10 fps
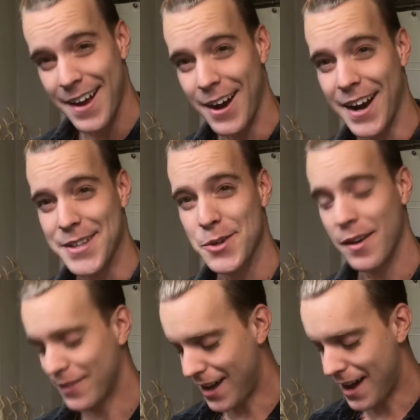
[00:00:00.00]
Alright, so
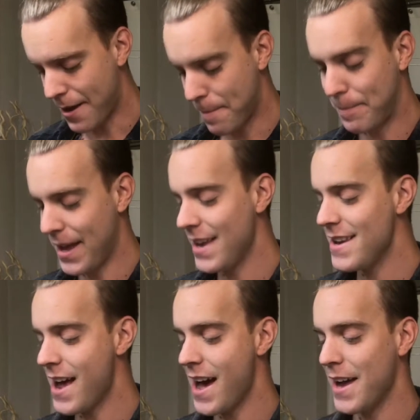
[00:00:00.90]
I've got
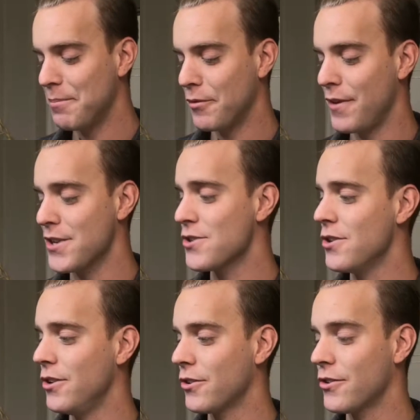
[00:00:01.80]
Ben Nye
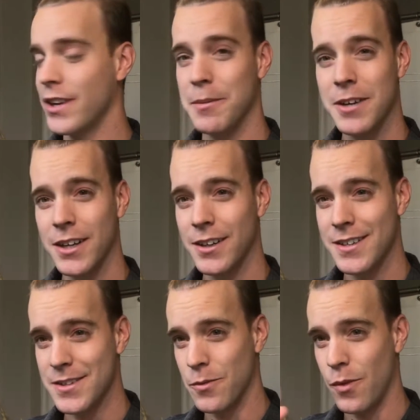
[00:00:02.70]
Professional Cream
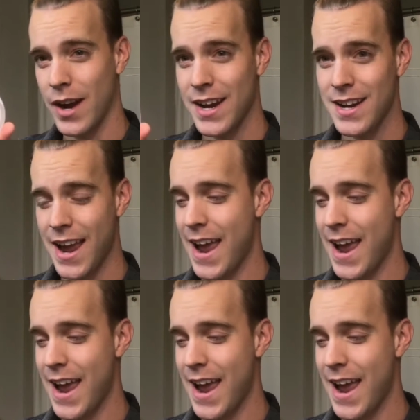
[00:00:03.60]
Colors in white,